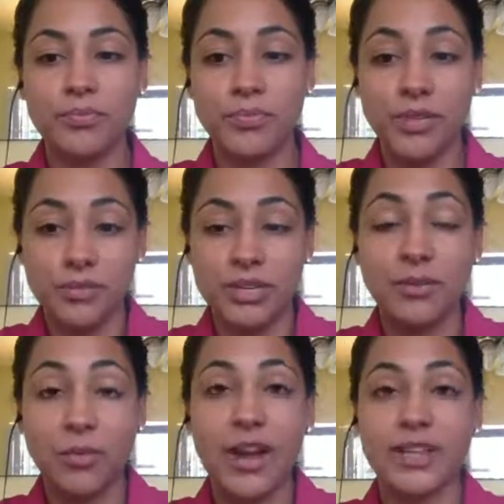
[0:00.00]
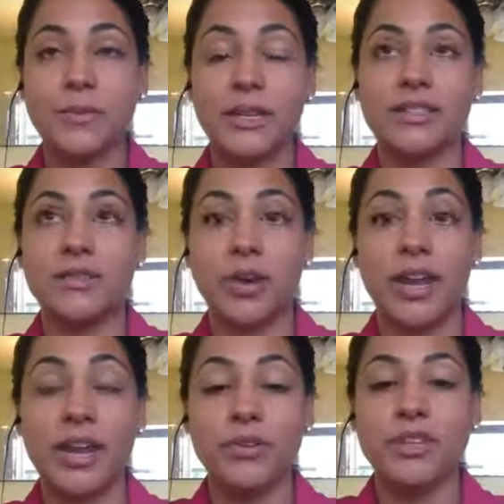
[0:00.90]
The reason why is because we're
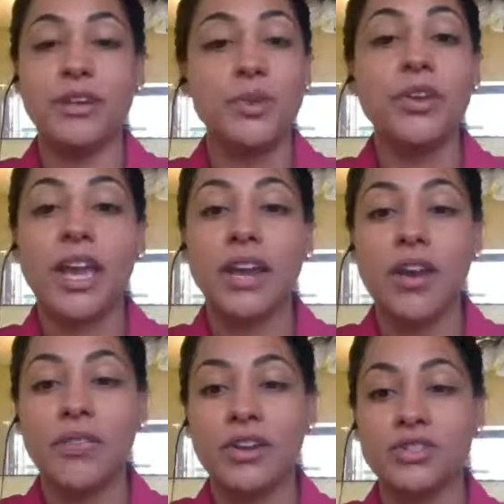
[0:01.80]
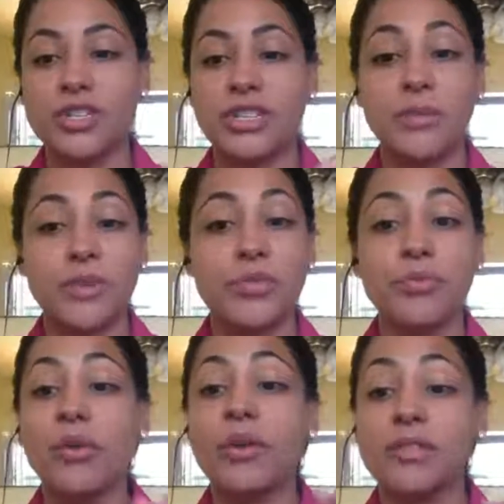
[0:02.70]
able to communicate on there, and she's able to
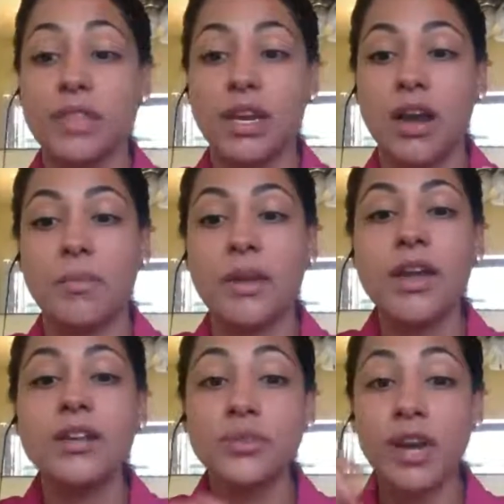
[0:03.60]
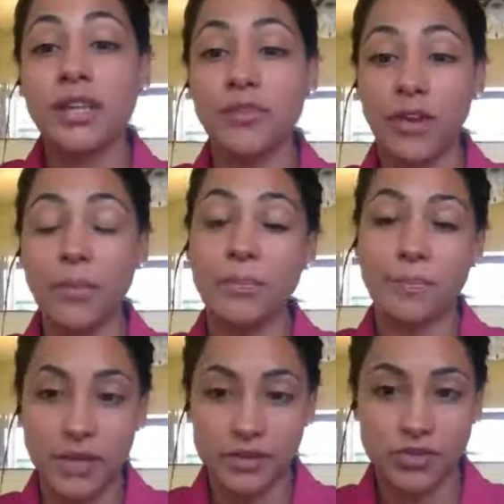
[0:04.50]
throw everything up directly from
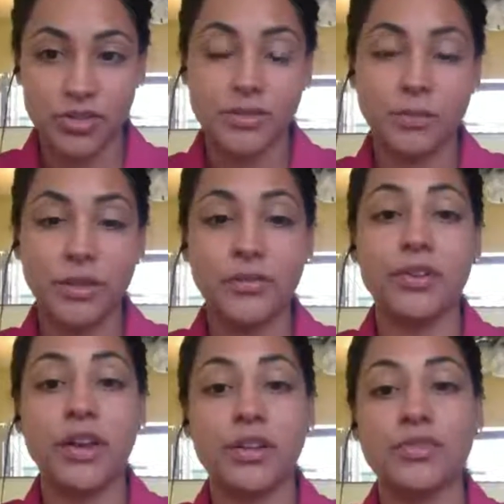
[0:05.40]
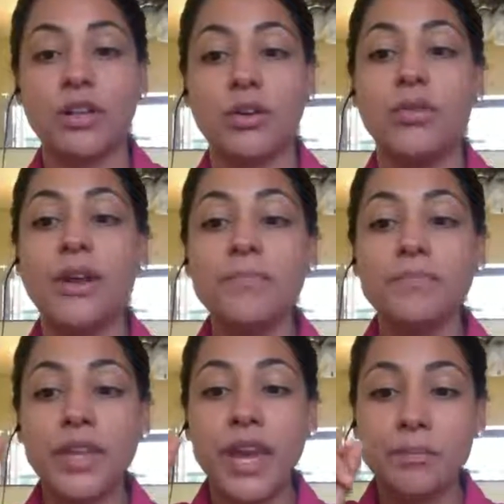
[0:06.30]
Pinterest. Believe it or not, Trello
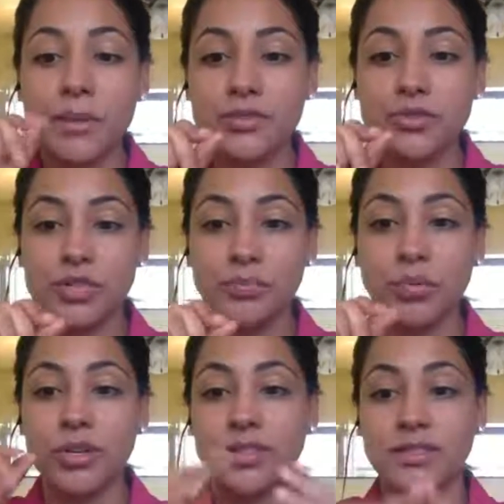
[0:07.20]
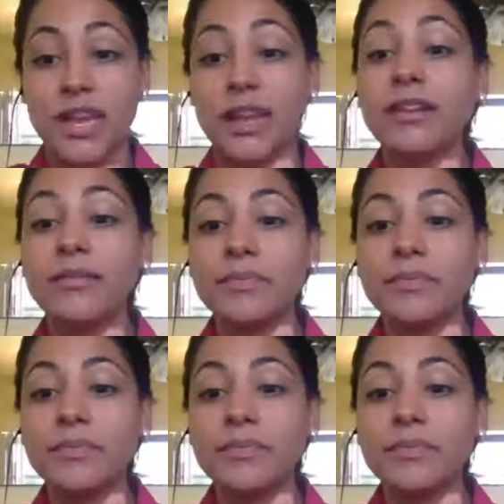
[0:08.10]
and Pinterest boards sync.